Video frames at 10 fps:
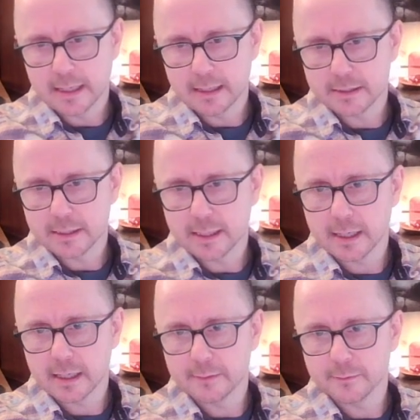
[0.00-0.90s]
She can't
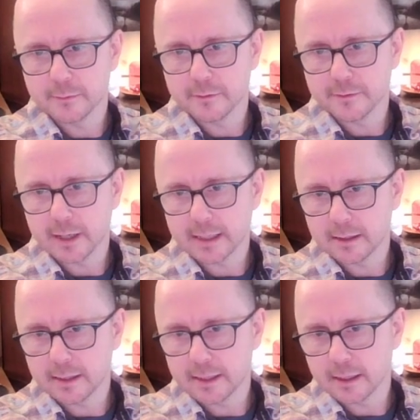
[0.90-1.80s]
move diagonally
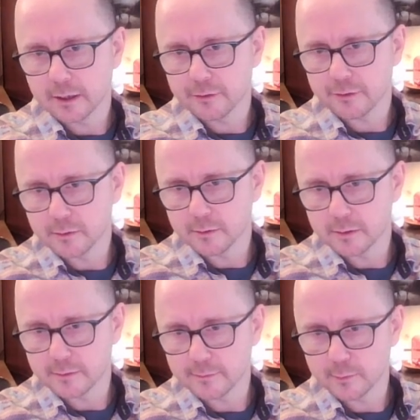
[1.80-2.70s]
across the corner
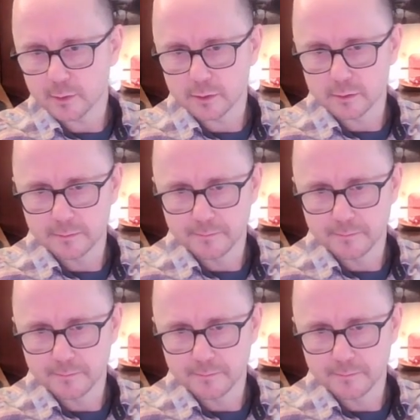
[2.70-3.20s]
of a wall.